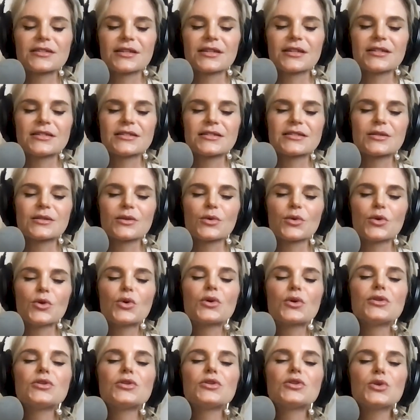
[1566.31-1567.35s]
And you
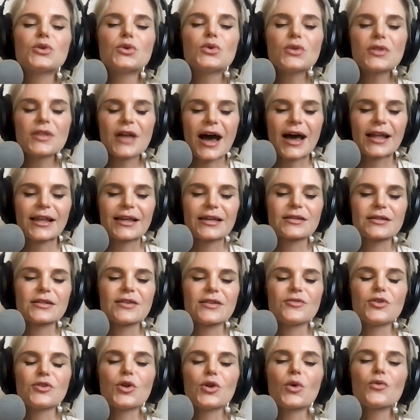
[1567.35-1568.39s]
can do that. Like,
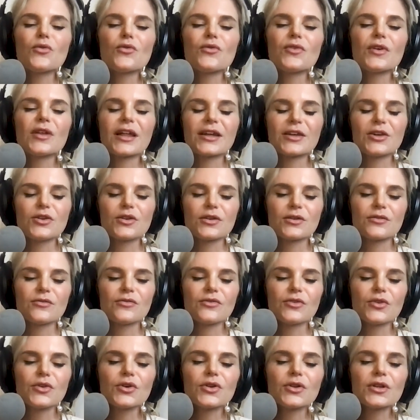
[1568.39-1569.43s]
if you don't feel like you can
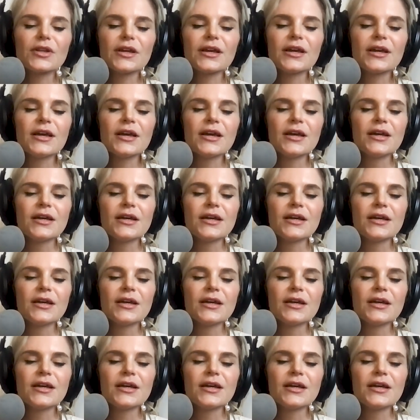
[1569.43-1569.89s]
fully